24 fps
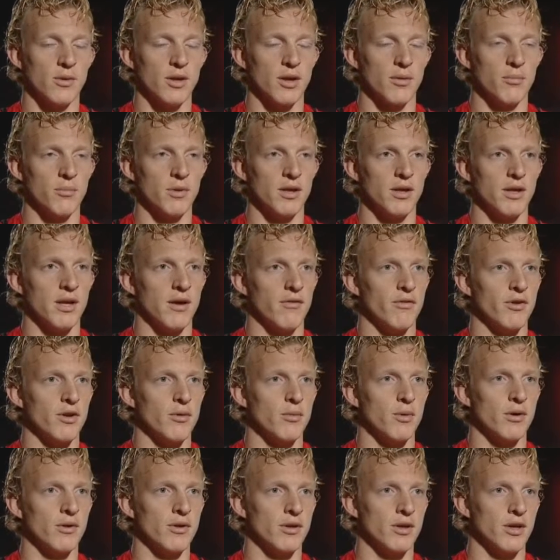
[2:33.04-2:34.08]
can beat
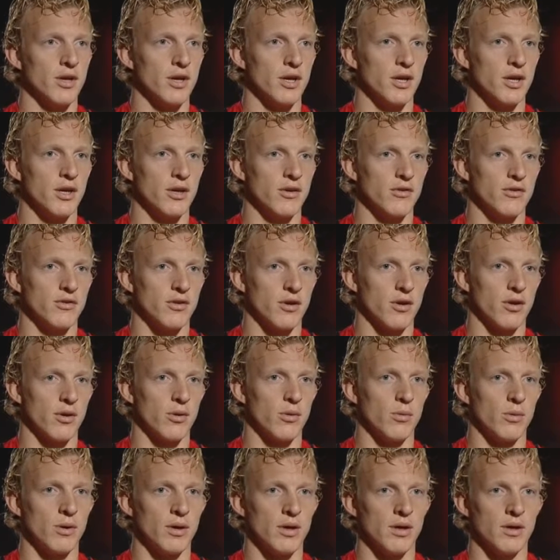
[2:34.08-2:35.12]
everyone.
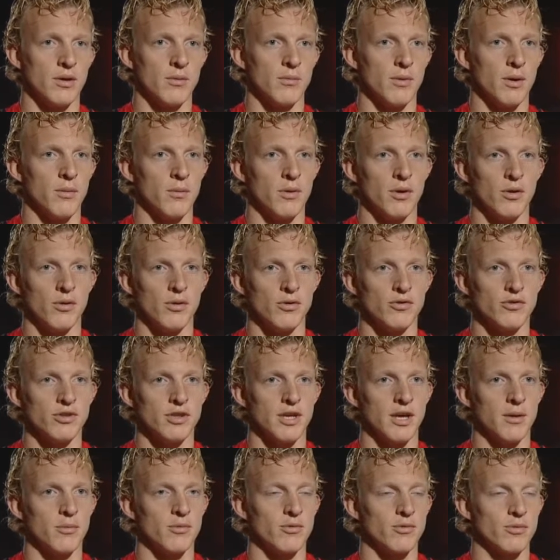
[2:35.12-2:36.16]
So when we lose
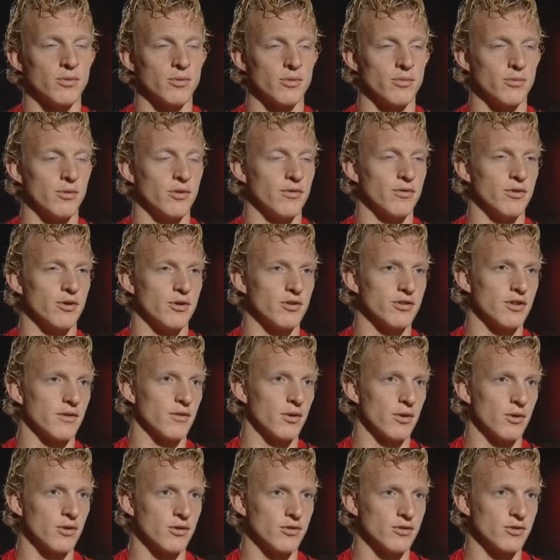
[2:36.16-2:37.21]
games, we first have
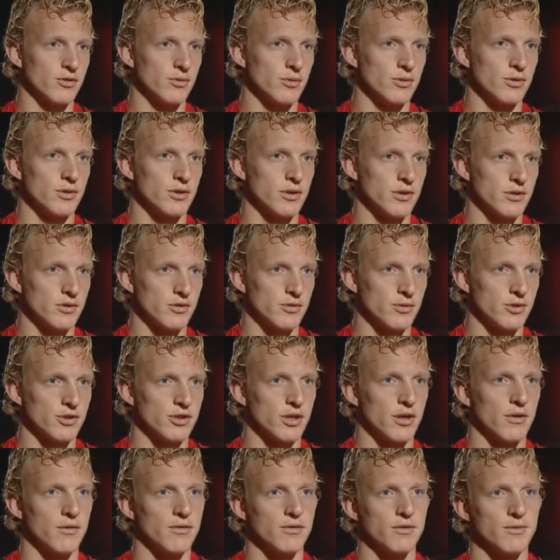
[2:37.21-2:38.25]
to look to
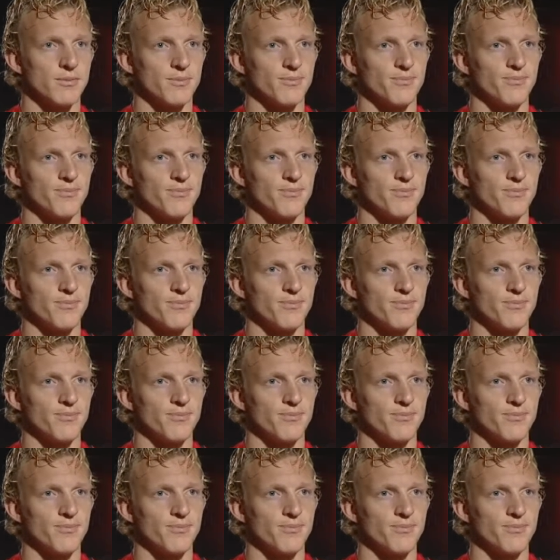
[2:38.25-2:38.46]
ourselves.